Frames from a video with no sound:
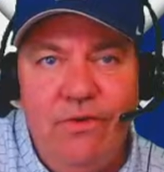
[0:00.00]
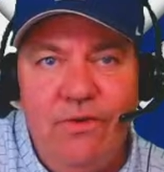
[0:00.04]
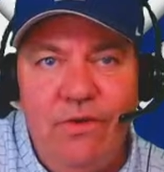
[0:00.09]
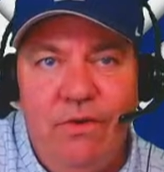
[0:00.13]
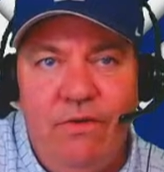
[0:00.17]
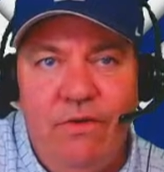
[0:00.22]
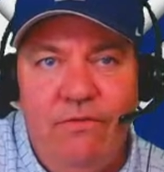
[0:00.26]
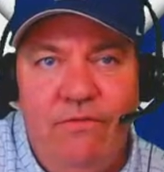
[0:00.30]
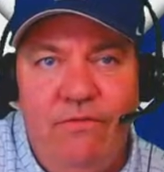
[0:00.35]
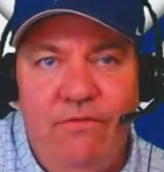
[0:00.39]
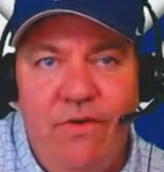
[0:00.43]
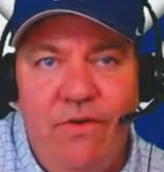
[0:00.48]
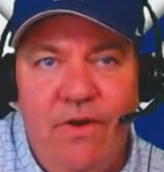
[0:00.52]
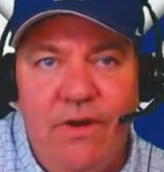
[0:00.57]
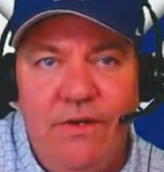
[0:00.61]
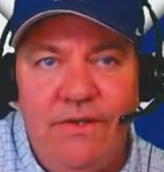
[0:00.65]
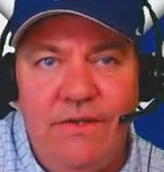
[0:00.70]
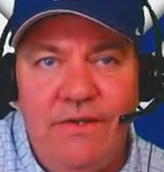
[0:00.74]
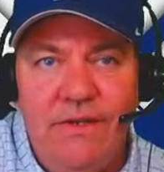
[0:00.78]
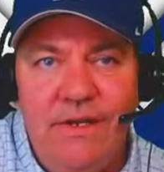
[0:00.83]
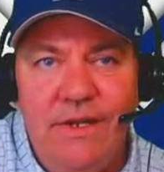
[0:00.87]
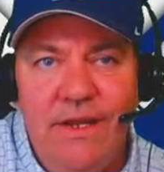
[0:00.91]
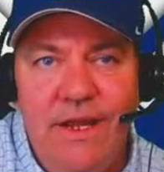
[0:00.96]
it over to
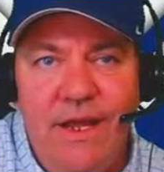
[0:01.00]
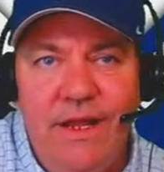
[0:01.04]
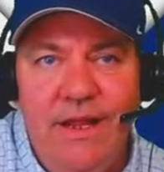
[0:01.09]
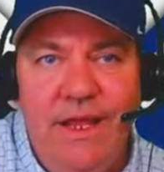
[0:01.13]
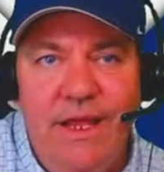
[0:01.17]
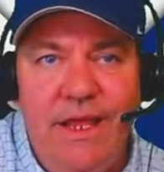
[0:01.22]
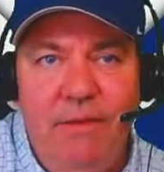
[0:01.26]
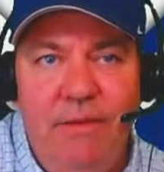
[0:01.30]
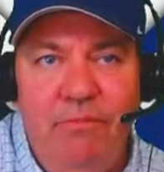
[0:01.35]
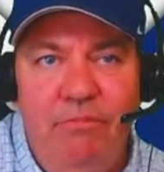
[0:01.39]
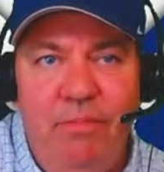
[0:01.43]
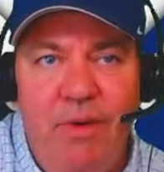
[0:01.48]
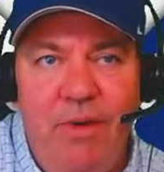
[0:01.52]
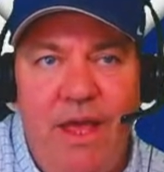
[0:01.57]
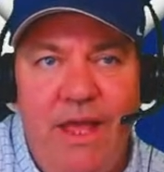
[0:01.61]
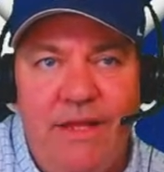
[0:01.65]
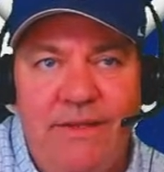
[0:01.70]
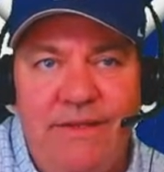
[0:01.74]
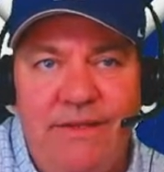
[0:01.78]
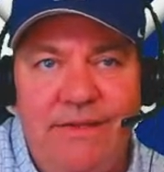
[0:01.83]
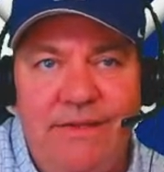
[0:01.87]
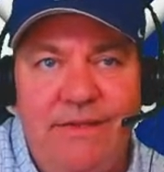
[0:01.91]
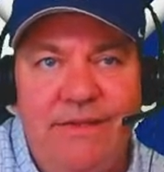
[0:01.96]
first, and they get
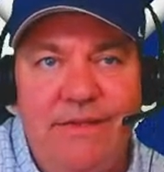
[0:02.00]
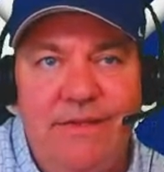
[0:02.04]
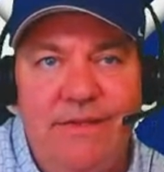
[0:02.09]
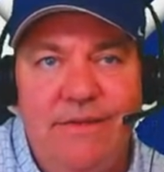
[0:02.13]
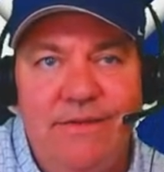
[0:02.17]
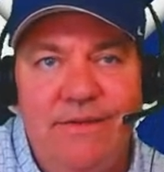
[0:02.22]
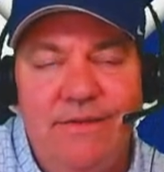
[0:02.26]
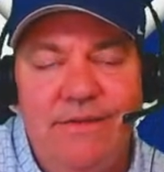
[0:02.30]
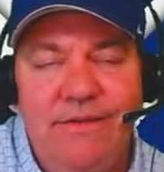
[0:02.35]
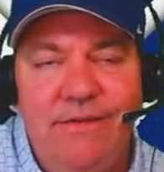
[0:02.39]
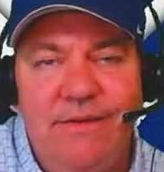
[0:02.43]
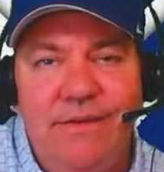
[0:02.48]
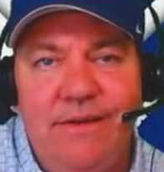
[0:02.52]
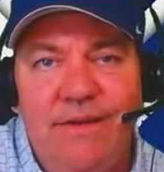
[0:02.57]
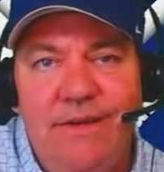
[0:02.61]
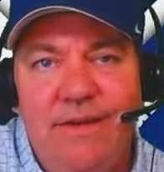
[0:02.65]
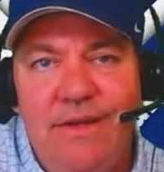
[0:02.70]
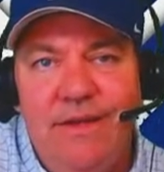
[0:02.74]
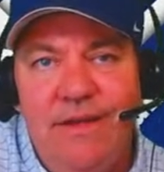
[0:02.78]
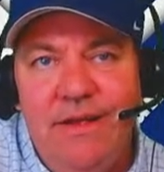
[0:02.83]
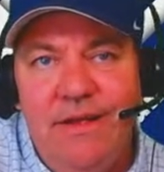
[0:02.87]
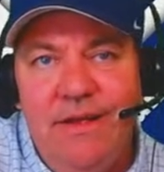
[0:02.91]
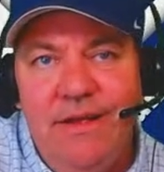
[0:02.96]
Betts.
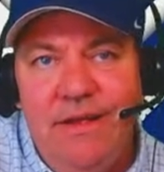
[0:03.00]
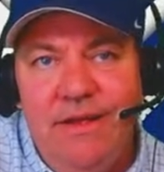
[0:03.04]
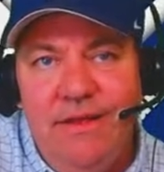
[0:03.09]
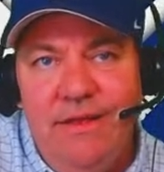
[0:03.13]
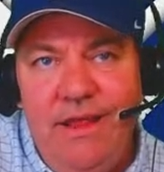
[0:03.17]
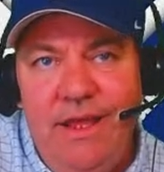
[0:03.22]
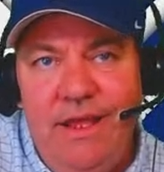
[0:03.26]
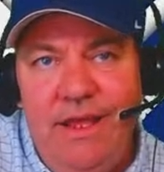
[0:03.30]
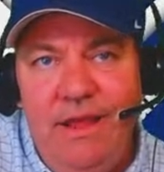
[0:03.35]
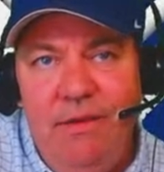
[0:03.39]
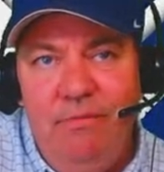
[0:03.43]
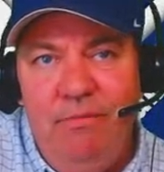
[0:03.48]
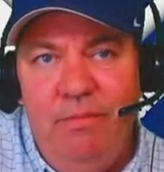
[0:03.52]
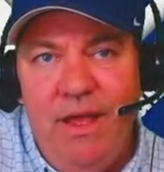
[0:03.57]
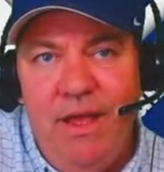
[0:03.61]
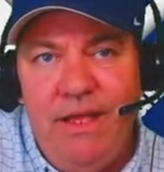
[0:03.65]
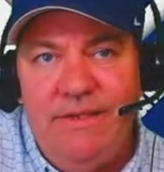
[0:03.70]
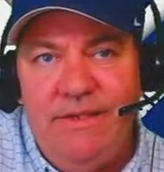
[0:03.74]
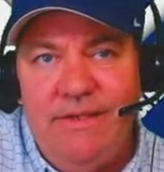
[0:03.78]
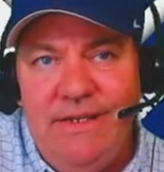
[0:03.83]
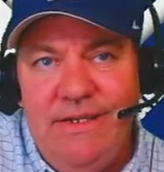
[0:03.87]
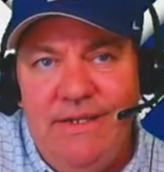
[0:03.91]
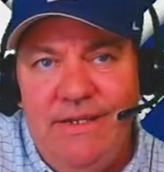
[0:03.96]
They get
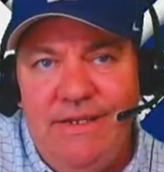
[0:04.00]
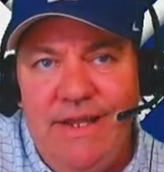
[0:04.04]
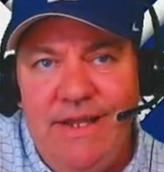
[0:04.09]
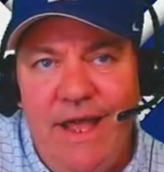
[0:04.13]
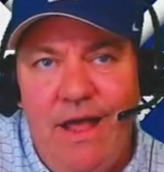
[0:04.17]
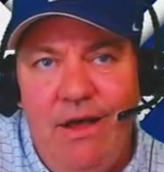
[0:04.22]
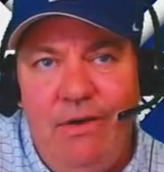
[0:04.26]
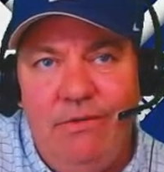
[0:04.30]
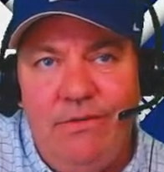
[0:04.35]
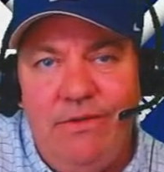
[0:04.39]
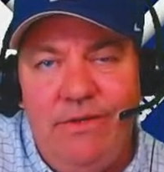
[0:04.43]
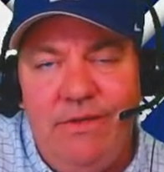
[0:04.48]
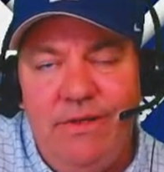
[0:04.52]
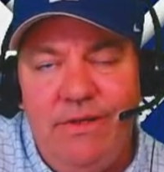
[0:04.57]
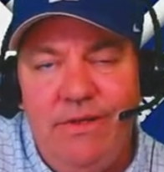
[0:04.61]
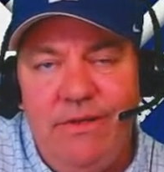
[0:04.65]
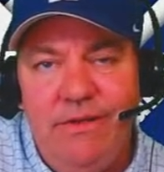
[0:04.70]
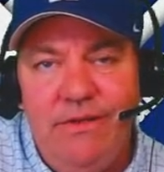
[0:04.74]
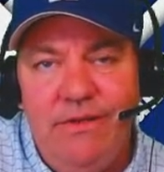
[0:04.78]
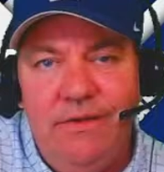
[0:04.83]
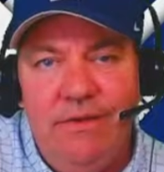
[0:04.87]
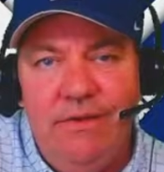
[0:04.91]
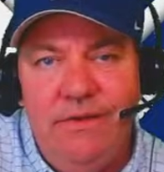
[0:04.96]
Betts, and he's out.
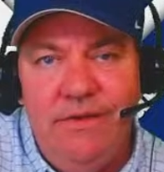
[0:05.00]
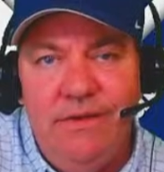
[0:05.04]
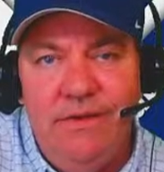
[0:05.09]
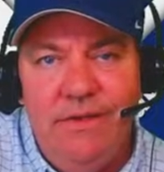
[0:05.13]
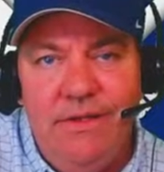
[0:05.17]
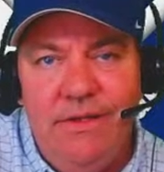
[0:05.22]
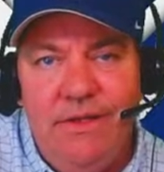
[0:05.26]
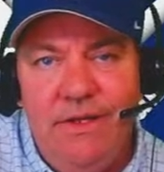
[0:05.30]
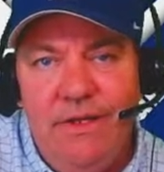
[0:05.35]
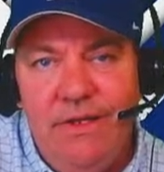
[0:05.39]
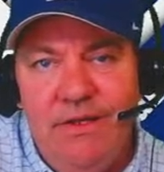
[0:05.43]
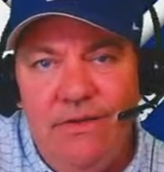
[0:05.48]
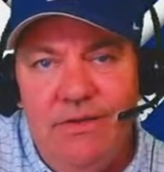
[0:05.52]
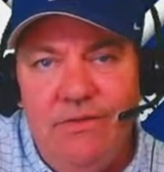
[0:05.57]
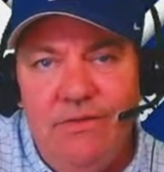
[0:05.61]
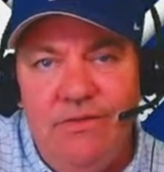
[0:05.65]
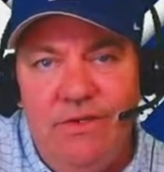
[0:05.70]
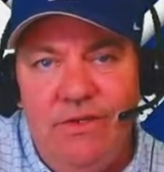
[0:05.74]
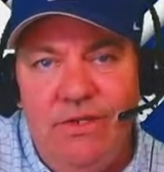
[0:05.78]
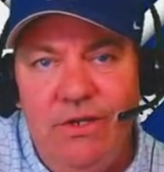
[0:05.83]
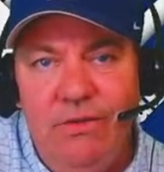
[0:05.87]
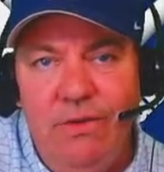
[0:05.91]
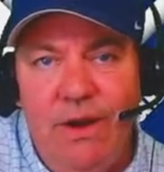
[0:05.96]
So
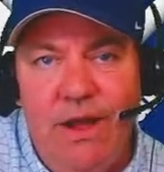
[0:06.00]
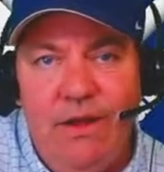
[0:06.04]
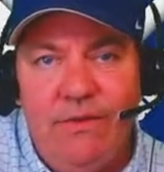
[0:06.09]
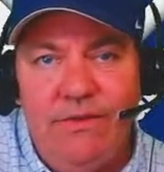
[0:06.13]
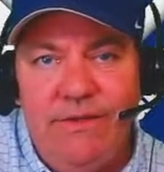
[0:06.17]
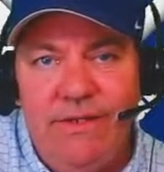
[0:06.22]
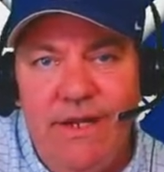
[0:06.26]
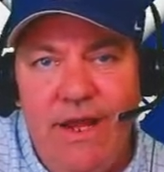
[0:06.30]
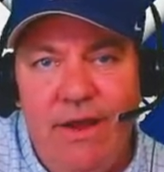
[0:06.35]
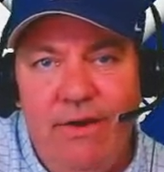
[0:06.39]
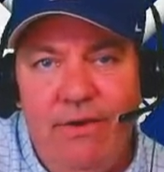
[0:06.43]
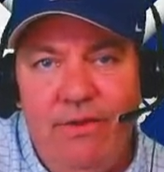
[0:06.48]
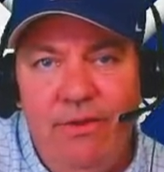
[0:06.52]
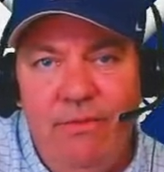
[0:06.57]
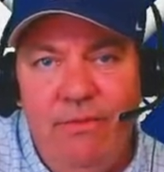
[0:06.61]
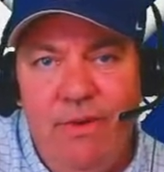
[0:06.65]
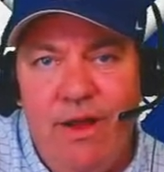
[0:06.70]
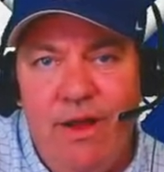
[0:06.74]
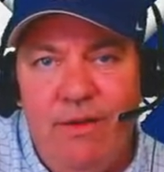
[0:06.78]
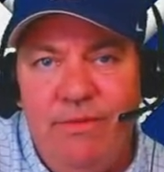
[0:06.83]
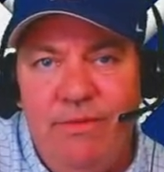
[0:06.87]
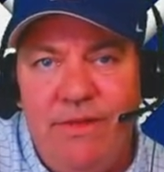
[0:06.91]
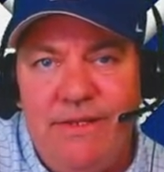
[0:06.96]
2 outs now on the
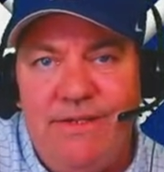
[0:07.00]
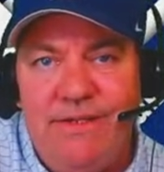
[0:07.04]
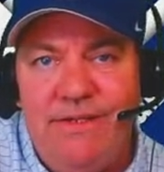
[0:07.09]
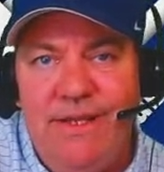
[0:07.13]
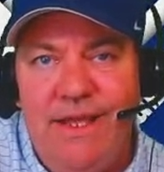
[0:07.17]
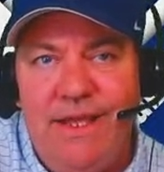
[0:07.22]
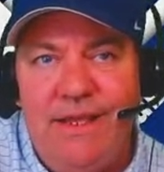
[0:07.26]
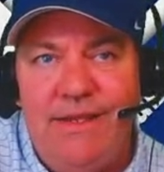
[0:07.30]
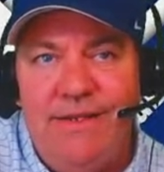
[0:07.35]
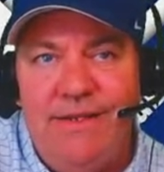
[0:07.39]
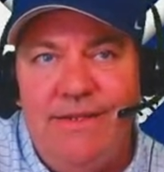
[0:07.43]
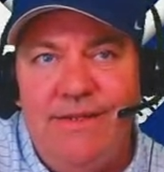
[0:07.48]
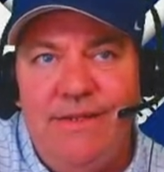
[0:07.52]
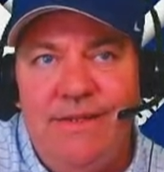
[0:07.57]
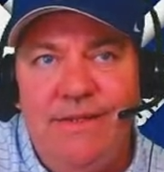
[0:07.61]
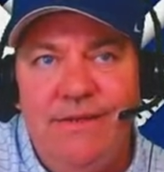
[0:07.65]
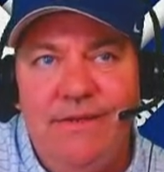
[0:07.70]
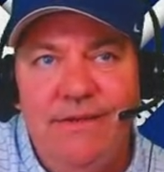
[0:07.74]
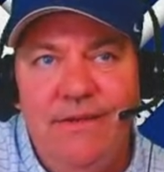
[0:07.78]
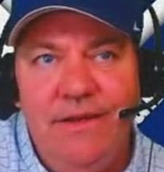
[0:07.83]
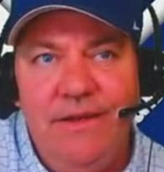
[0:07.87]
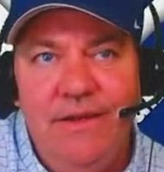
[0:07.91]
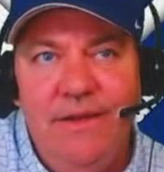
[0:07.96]
bottom of the 6th.
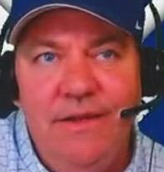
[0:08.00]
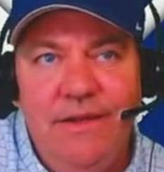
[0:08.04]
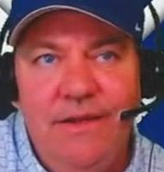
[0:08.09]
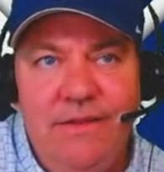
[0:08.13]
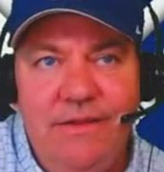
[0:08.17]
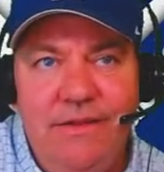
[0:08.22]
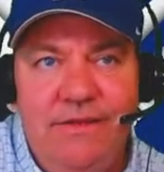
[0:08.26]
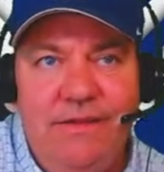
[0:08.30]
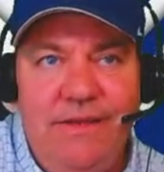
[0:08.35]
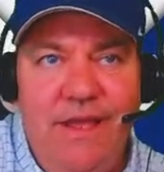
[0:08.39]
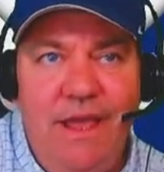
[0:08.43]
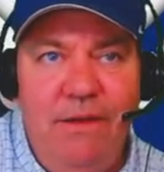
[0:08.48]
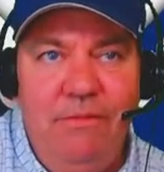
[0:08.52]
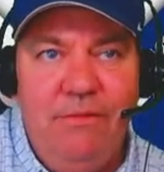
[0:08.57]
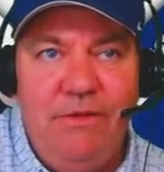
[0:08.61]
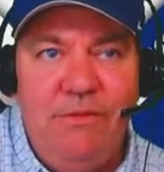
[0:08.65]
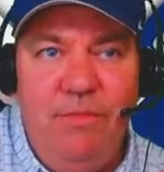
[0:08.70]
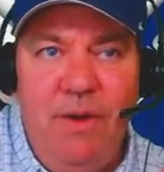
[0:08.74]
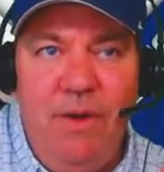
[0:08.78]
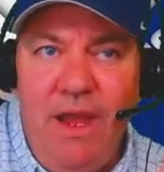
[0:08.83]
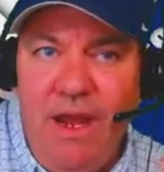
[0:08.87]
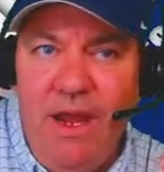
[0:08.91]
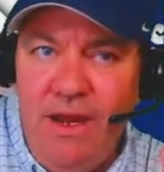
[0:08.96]
This game is
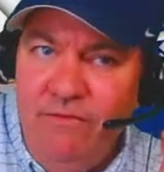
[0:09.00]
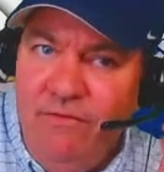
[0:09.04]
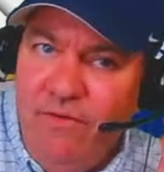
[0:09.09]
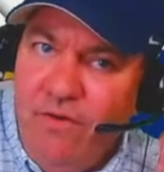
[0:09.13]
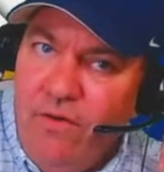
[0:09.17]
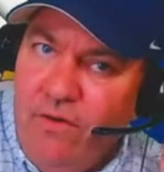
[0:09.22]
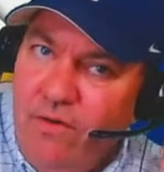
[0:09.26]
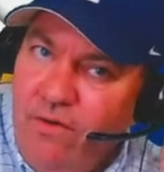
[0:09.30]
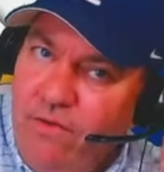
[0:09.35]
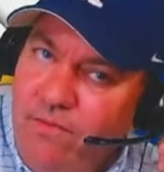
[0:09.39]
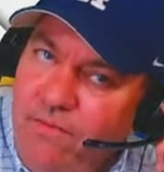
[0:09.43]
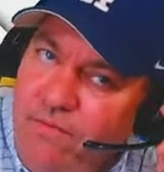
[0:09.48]
painful.